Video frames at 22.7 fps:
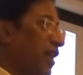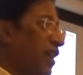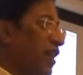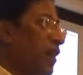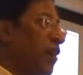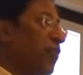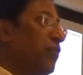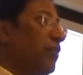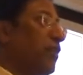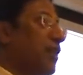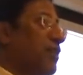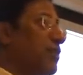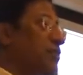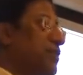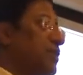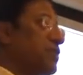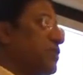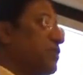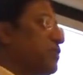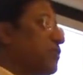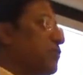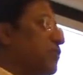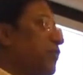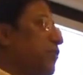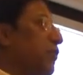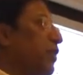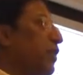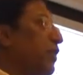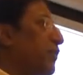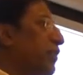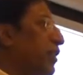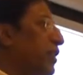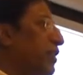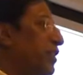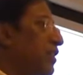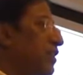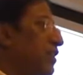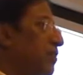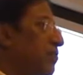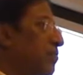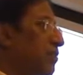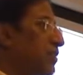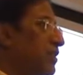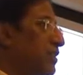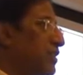And now we have section 245 in the
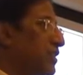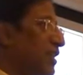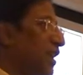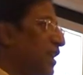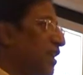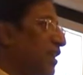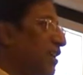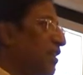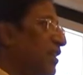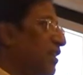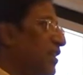Companies Act,